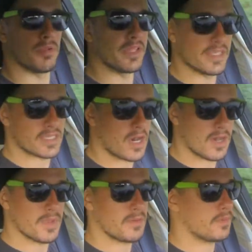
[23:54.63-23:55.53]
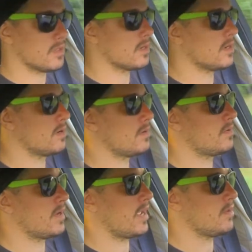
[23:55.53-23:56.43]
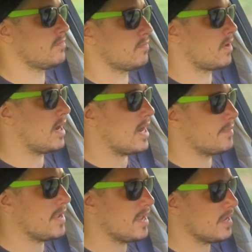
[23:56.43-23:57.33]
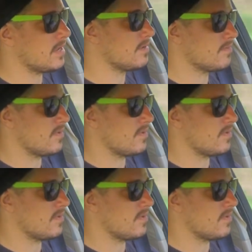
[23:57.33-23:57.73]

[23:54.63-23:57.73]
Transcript: please comment below, and I may